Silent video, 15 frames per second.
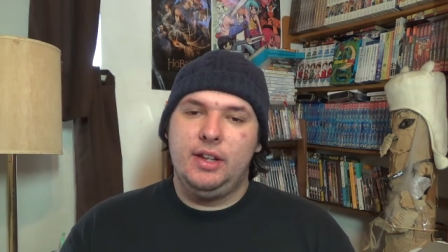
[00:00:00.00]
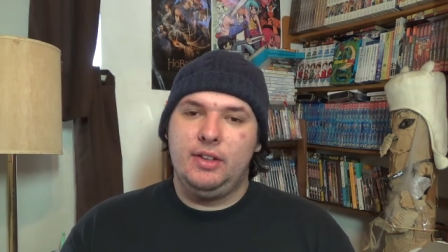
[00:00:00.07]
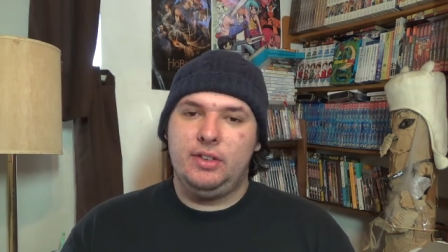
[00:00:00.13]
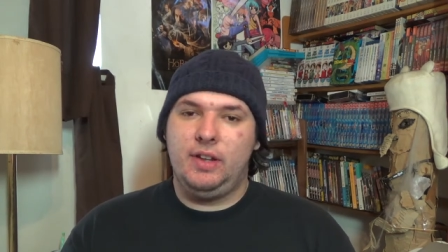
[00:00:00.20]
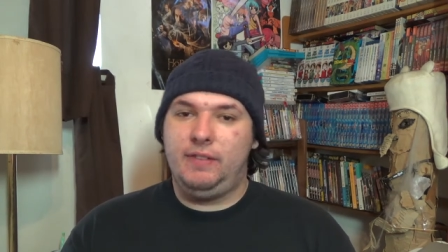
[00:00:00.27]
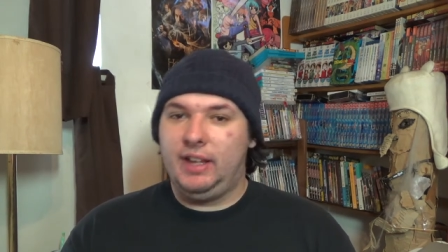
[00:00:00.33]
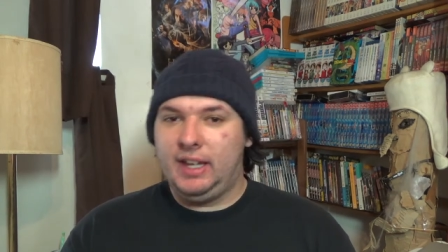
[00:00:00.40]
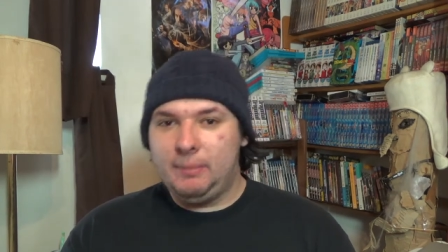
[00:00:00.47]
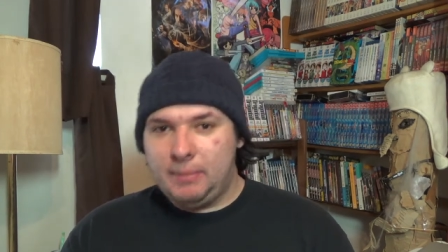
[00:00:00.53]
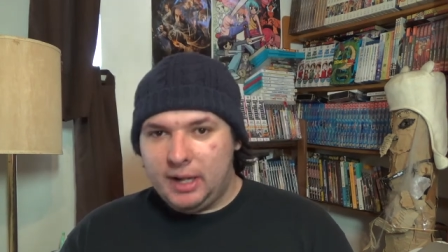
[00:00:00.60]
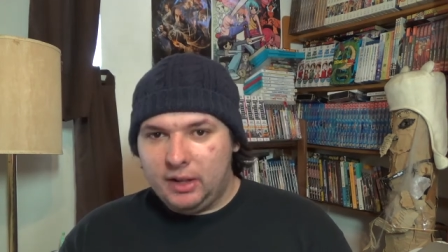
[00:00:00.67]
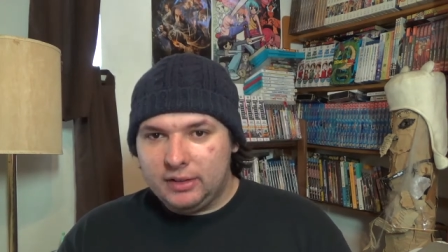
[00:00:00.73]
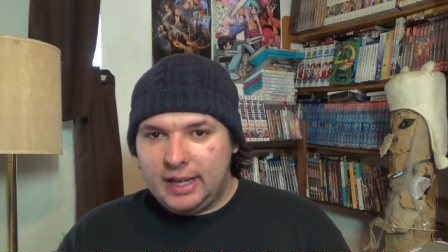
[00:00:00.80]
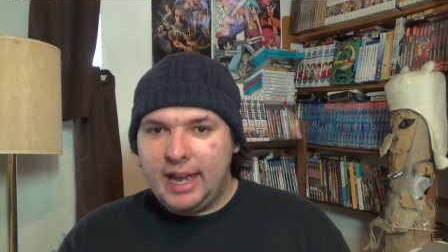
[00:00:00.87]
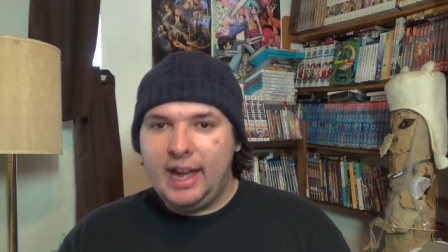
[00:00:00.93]
stuff like
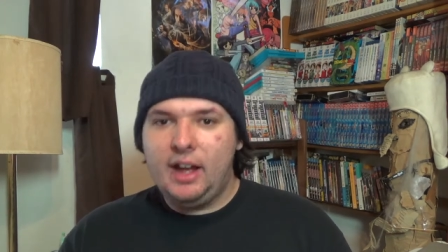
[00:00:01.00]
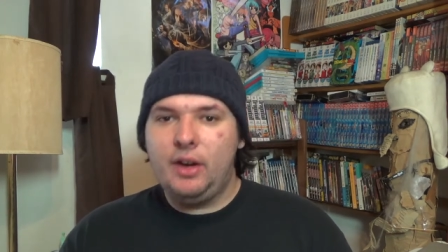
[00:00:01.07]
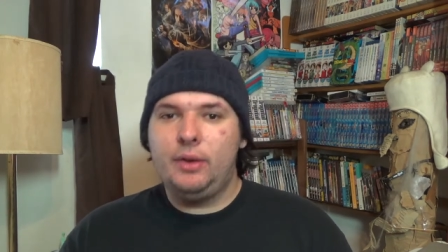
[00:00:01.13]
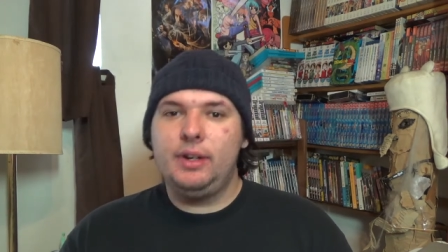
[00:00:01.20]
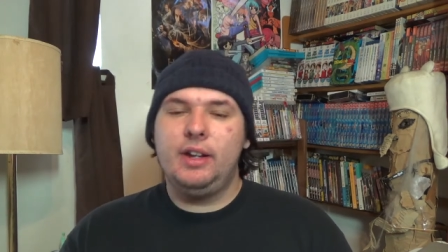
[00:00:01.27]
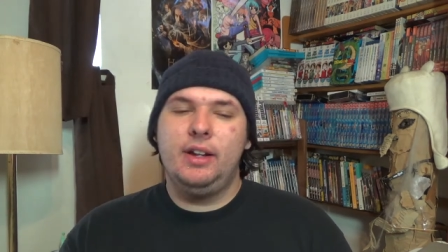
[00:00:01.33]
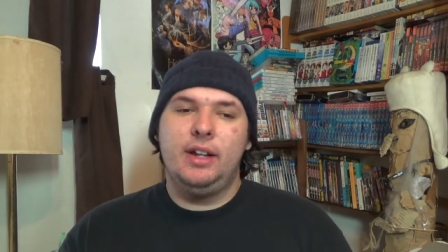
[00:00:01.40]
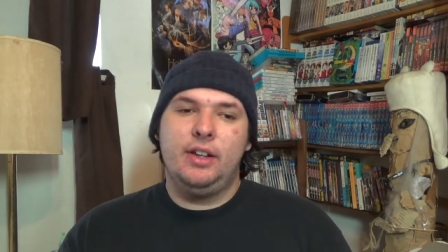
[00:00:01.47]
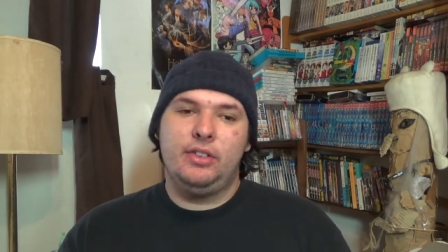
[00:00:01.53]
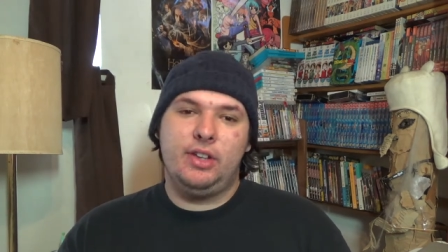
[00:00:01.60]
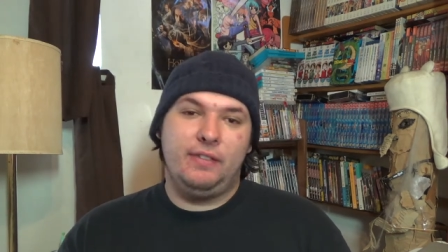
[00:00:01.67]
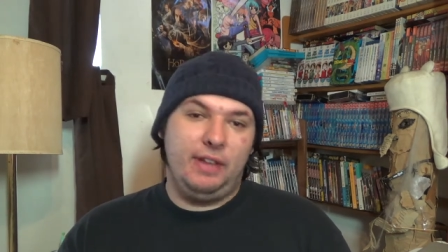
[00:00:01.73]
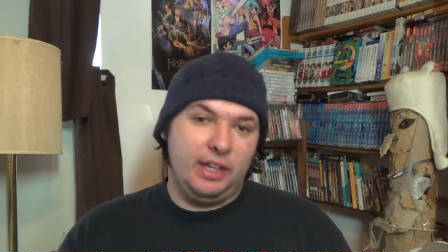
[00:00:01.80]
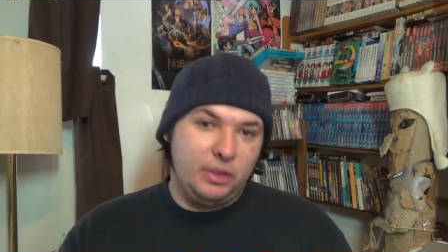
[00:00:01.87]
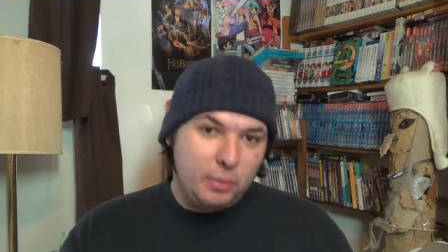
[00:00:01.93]
Impel Down,
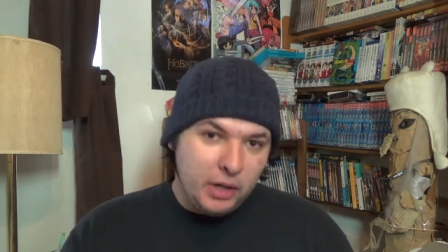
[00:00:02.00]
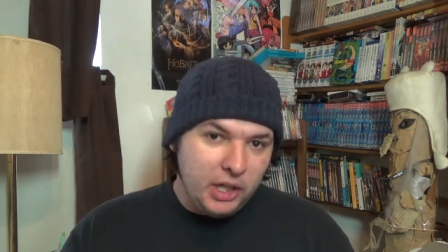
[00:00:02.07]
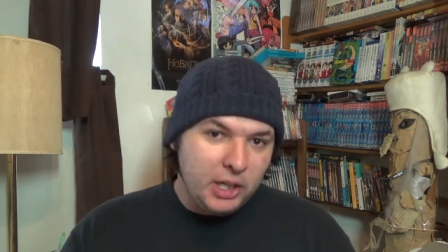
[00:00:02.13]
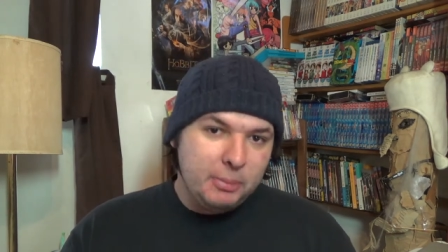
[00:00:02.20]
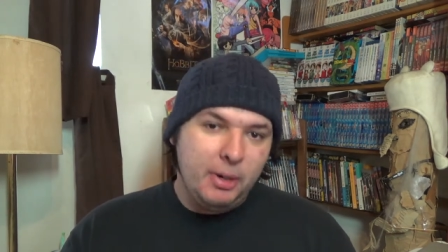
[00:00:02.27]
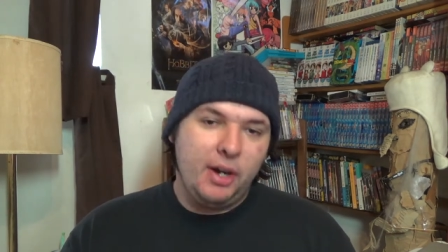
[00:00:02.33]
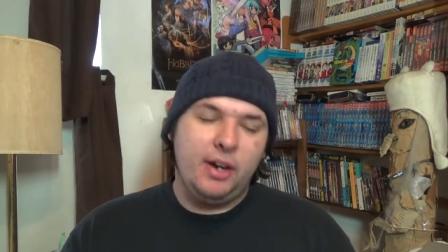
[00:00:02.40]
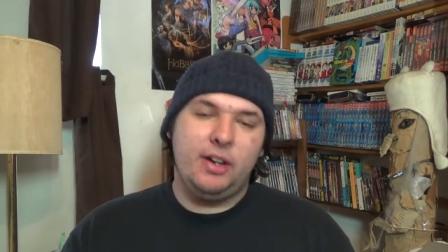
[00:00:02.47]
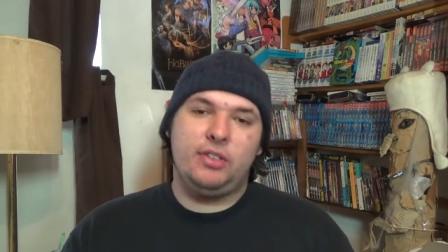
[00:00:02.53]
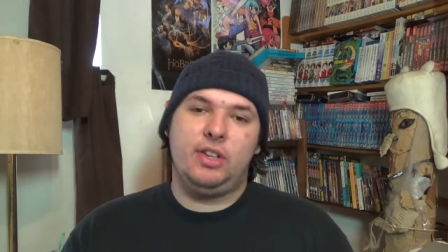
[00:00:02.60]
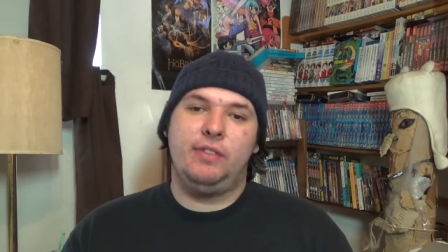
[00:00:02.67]
stuff like Thriller Bark,